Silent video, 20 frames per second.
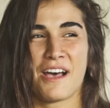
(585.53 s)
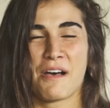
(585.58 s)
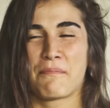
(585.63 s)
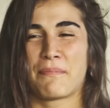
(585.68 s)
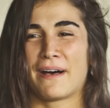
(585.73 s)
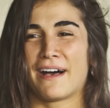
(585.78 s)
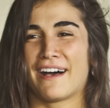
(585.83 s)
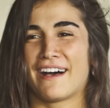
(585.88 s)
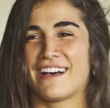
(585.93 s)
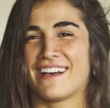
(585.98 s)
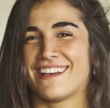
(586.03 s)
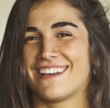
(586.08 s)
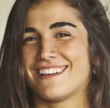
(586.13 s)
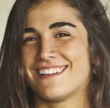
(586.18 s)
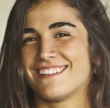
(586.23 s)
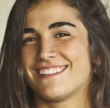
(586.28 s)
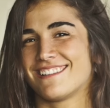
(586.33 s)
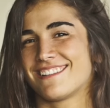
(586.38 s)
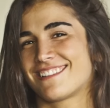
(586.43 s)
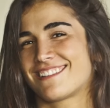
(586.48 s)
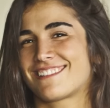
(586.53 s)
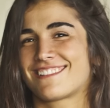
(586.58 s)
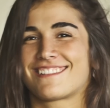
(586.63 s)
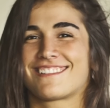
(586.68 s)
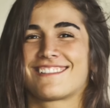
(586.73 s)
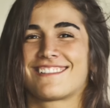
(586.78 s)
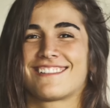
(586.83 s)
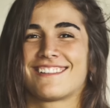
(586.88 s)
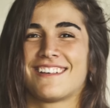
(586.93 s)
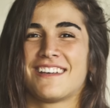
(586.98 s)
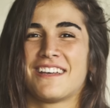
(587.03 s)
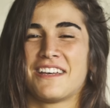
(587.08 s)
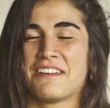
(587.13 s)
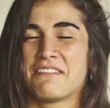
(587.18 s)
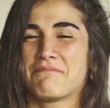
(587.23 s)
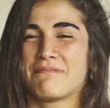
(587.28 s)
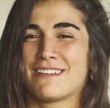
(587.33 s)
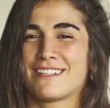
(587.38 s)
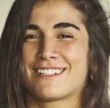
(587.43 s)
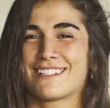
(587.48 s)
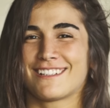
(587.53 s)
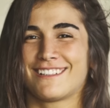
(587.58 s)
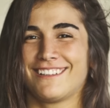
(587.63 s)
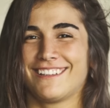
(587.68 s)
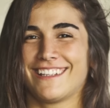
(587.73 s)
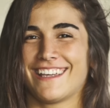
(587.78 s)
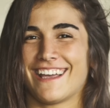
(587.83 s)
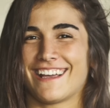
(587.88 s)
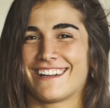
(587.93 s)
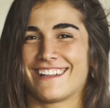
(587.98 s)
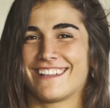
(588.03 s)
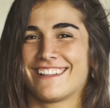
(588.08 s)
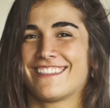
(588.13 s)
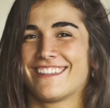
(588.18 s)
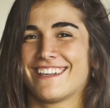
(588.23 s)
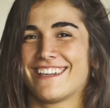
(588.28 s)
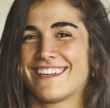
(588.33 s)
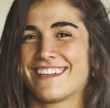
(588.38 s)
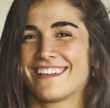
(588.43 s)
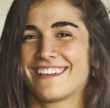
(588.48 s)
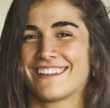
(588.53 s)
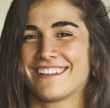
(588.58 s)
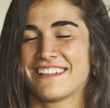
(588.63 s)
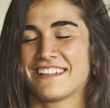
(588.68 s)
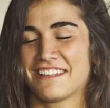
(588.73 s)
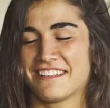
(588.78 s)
pies, basically anything.